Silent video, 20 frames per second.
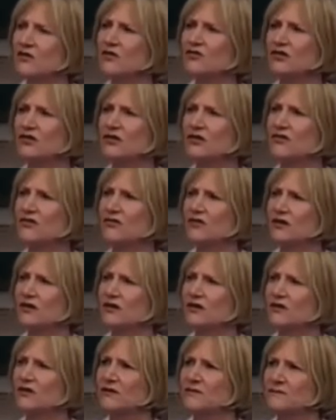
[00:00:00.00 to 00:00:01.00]
so
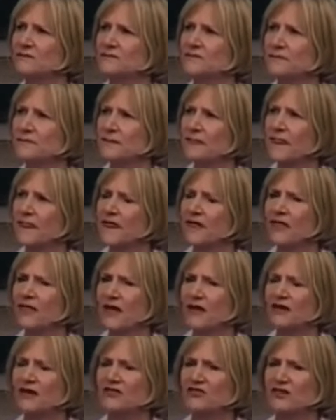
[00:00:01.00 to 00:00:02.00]
significant
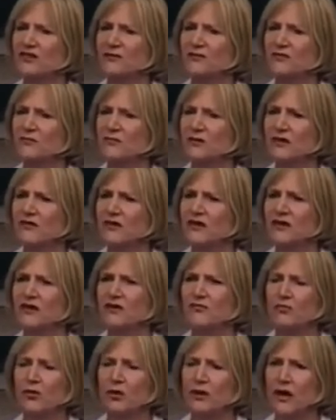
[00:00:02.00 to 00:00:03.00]
that it seemed to me
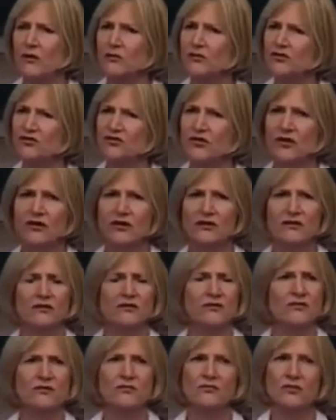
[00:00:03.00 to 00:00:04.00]
that if what I was starting
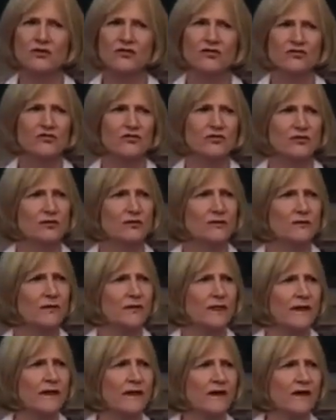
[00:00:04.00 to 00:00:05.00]
to learn was true,
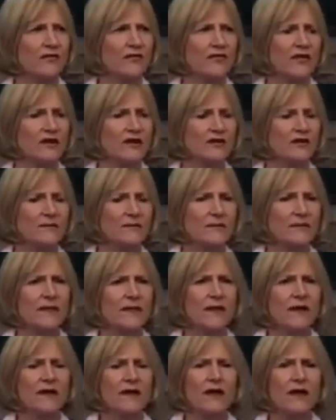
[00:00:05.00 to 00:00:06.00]

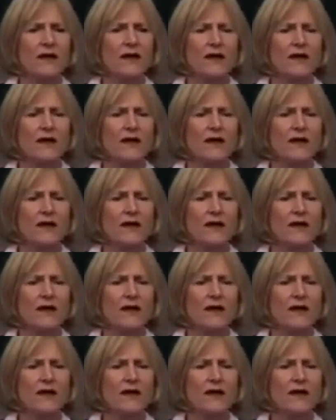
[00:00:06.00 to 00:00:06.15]
then